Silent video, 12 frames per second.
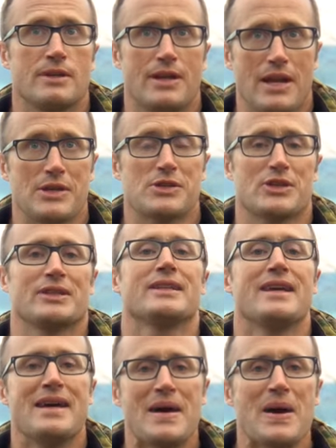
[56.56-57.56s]

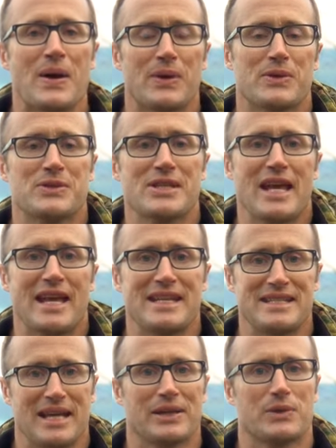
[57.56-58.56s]
nation owes
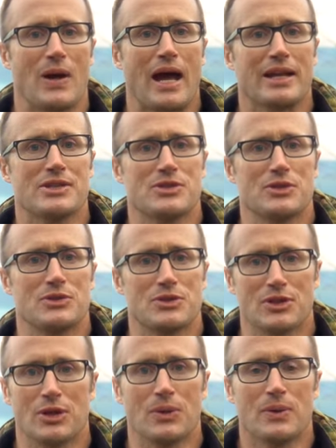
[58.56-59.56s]
a debt of gratitude
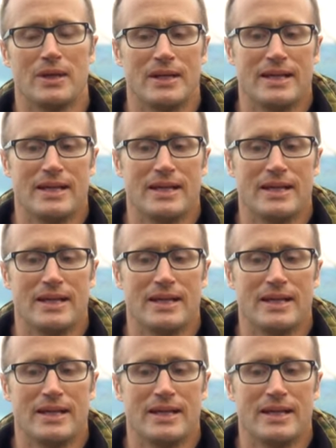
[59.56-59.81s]
to?